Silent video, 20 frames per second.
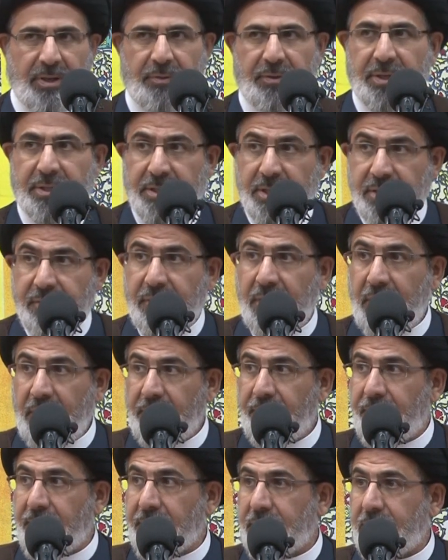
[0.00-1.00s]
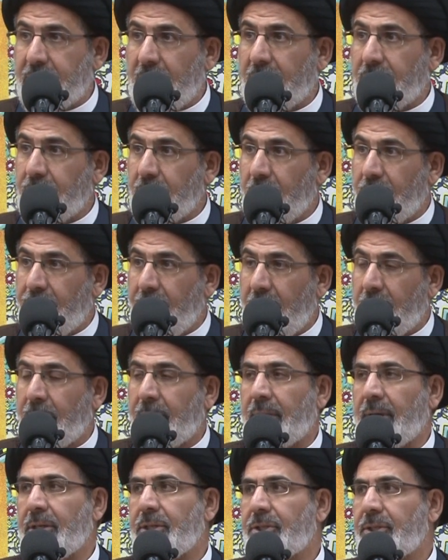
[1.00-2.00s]
This is the infrastructure of our
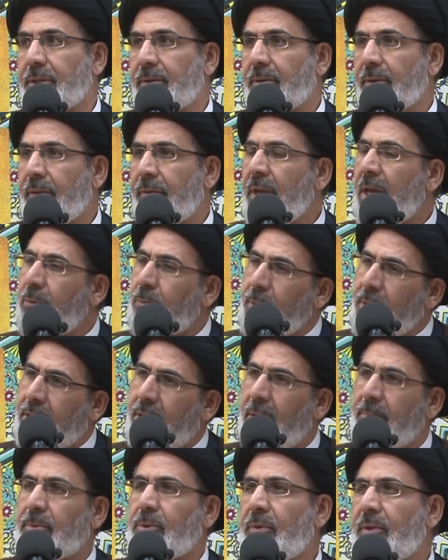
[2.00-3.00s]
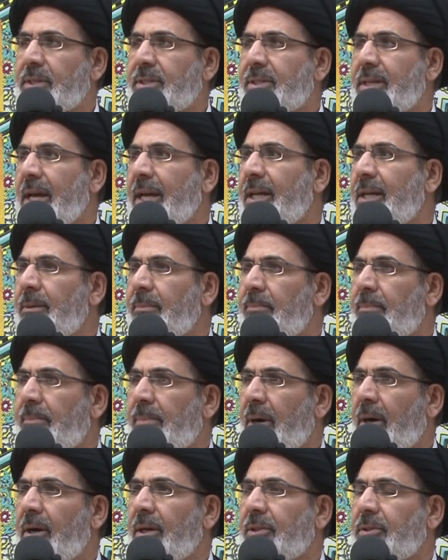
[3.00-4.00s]
religion. Then we come to the second
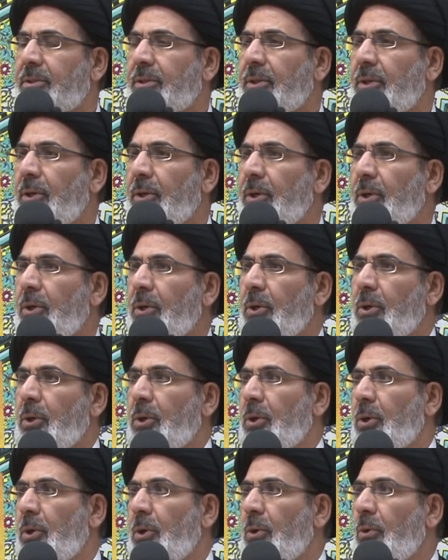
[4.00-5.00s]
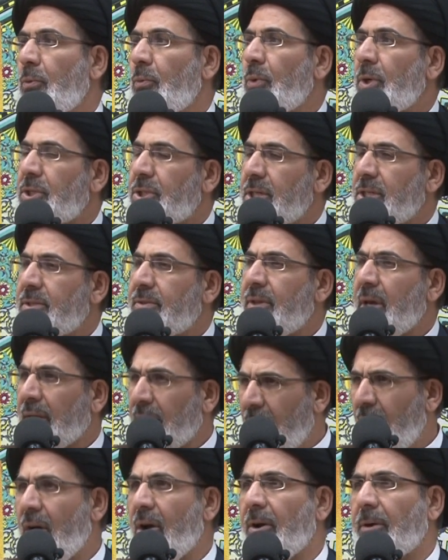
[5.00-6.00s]
part which is the
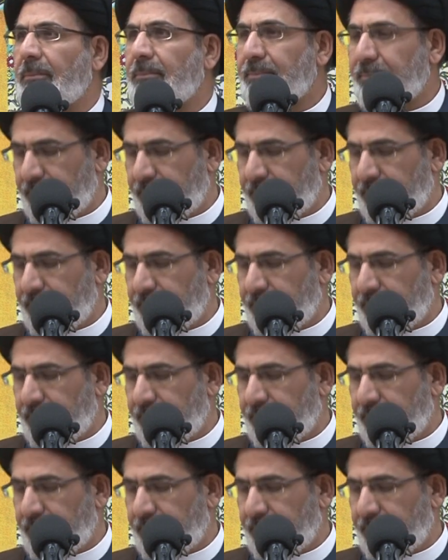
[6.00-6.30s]
law